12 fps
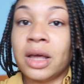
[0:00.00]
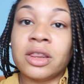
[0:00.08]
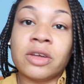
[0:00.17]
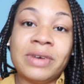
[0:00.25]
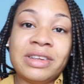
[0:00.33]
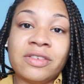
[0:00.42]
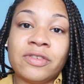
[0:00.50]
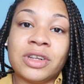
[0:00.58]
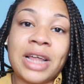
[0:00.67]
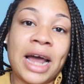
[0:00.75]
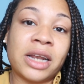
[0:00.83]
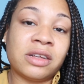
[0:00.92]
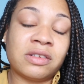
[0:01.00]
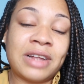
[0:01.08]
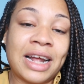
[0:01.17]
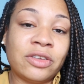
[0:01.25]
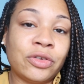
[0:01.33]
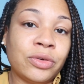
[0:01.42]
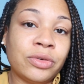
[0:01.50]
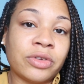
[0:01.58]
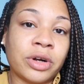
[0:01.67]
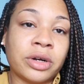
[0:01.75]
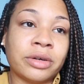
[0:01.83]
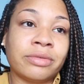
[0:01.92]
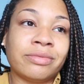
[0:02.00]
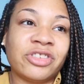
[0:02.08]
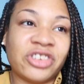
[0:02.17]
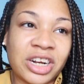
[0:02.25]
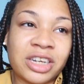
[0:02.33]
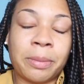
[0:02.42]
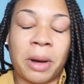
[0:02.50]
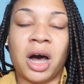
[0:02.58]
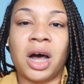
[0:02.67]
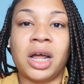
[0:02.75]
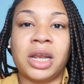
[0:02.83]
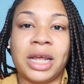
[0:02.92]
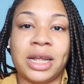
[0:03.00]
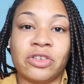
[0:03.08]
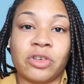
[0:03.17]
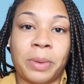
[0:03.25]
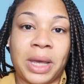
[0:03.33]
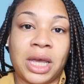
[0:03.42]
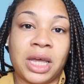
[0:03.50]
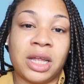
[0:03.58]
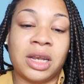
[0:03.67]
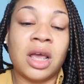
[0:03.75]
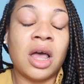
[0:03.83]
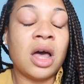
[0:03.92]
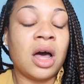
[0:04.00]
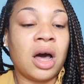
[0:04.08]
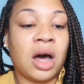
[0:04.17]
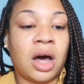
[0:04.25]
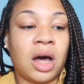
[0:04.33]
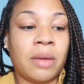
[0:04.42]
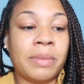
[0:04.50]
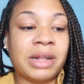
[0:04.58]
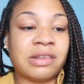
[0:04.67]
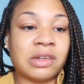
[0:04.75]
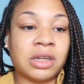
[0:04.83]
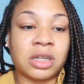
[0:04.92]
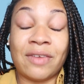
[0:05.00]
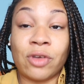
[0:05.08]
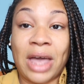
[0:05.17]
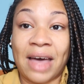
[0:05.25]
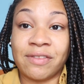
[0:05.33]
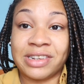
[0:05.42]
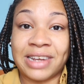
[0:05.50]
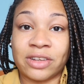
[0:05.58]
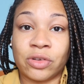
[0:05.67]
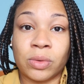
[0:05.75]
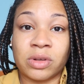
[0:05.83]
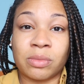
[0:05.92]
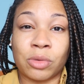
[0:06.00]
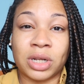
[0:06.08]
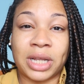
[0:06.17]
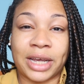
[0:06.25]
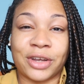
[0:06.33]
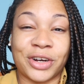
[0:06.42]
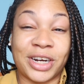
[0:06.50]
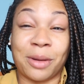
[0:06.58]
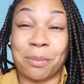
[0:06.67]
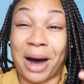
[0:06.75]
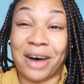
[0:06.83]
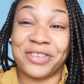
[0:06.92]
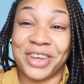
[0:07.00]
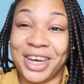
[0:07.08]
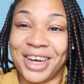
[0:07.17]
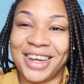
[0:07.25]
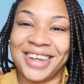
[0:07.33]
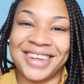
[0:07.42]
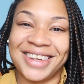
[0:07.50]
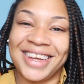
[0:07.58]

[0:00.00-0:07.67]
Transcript: The reason for that is tattoos are shunned upon in Japan. Um, it's look if you have a tattoo, it's more like you're in a mafia.